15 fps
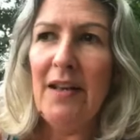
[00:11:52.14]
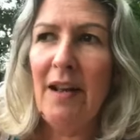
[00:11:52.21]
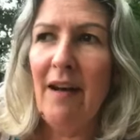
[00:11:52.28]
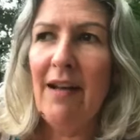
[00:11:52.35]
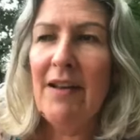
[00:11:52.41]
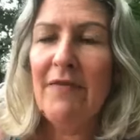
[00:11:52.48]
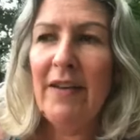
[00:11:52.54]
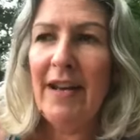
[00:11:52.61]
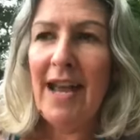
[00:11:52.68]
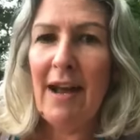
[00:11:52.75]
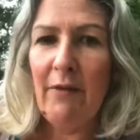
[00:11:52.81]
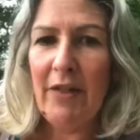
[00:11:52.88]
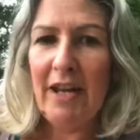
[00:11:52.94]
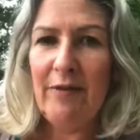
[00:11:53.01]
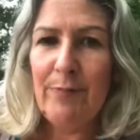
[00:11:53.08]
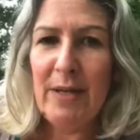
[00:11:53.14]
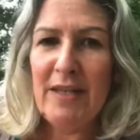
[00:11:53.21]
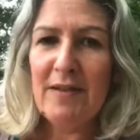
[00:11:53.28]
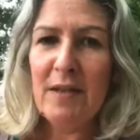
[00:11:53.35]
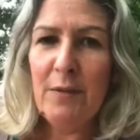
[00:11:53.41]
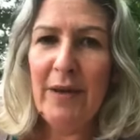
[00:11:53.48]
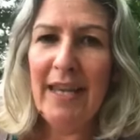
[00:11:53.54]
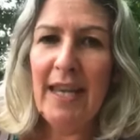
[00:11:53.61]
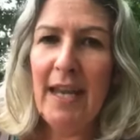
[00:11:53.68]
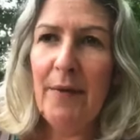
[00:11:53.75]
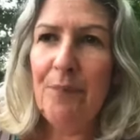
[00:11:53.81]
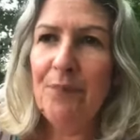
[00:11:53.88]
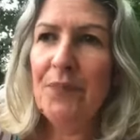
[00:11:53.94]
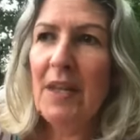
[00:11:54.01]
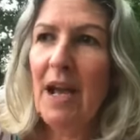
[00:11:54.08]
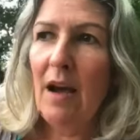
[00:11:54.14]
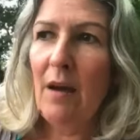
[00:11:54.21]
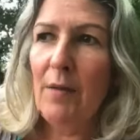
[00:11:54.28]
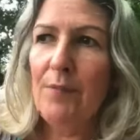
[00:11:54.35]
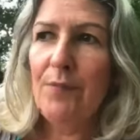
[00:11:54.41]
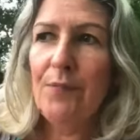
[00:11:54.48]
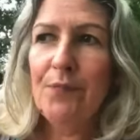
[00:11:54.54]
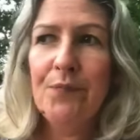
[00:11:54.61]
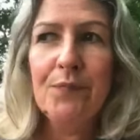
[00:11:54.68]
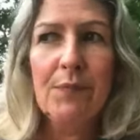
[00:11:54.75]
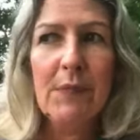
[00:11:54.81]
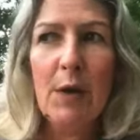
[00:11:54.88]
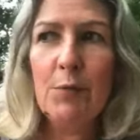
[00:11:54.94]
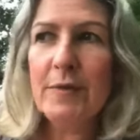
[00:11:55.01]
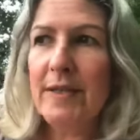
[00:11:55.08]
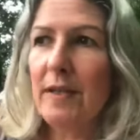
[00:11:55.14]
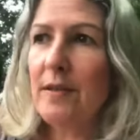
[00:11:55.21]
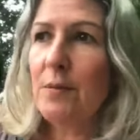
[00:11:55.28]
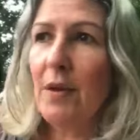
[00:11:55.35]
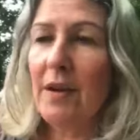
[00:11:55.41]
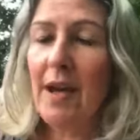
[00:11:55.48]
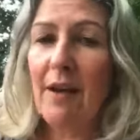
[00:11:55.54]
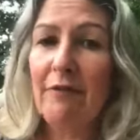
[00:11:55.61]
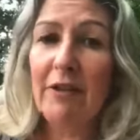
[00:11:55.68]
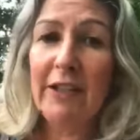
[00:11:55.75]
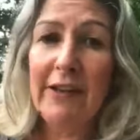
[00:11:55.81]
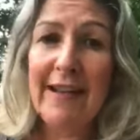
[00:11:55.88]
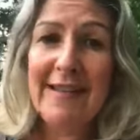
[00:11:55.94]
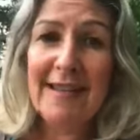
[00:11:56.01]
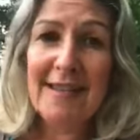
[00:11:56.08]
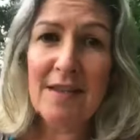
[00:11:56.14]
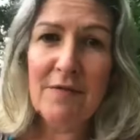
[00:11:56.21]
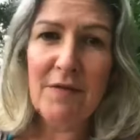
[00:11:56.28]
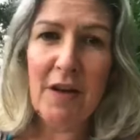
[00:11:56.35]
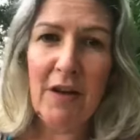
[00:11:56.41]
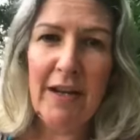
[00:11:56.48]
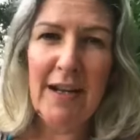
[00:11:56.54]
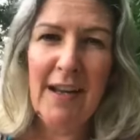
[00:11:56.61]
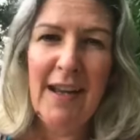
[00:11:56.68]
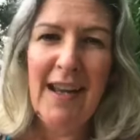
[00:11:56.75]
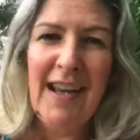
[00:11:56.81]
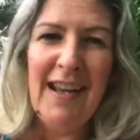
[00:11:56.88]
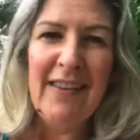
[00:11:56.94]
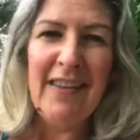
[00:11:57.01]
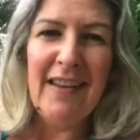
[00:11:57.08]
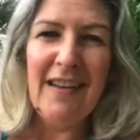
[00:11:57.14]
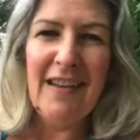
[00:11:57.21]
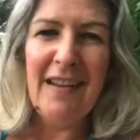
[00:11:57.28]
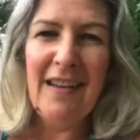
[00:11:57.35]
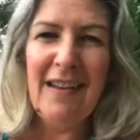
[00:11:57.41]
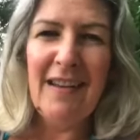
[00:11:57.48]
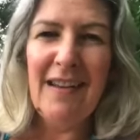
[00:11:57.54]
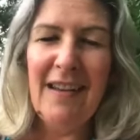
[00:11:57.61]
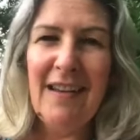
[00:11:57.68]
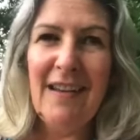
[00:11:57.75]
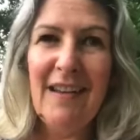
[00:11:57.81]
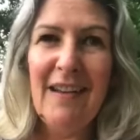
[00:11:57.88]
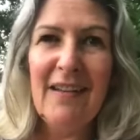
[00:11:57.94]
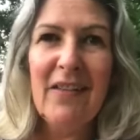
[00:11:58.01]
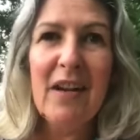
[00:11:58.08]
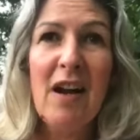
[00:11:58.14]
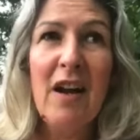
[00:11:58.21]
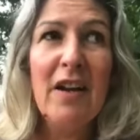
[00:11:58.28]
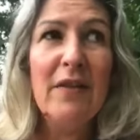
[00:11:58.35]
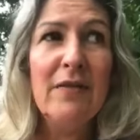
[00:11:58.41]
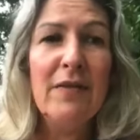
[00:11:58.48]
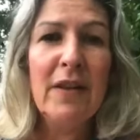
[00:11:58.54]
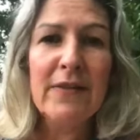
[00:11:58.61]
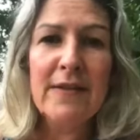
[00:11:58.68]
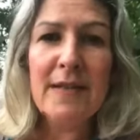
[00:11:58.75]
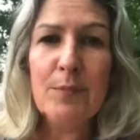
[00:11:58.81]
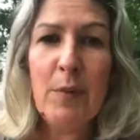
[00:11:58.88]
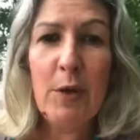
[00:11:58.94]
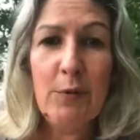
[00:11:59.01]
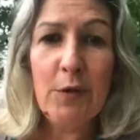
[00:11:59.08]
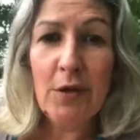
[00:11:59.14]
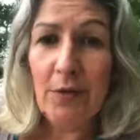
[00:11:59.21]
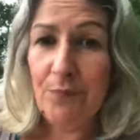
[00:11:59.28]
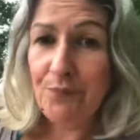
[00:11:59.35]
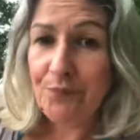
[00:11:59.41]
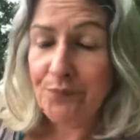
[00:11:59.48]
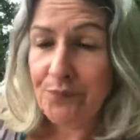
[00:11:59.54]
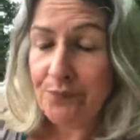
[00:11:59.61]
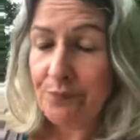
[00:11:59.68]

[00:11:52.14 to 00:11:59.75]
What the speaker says: life, and how they've been doing it. Also to uncover and identify the kind of unspoken